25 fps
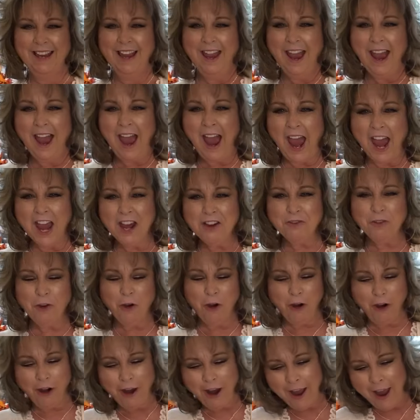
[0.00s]
Hi,
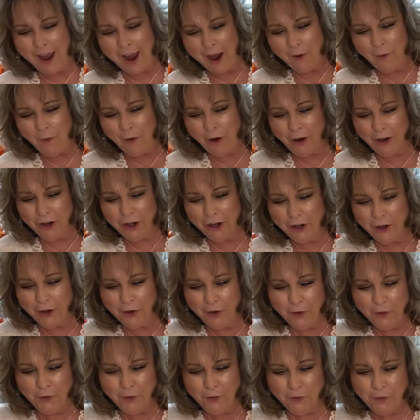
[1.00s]
Aurora. How are
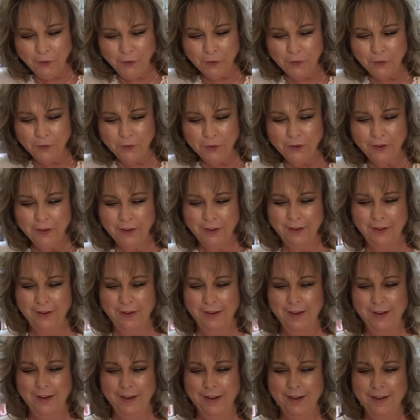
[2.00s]
you?
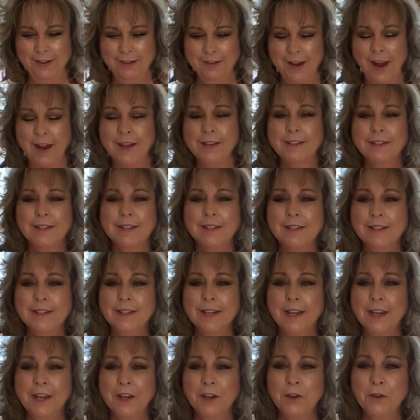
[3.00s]
Nice to
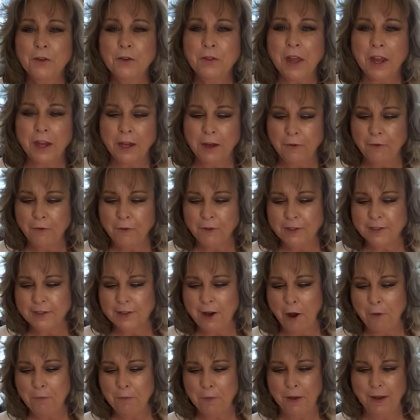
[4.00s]
see you. Thank you for
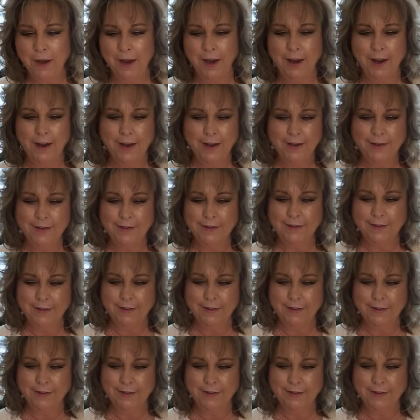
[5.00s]
stopping in.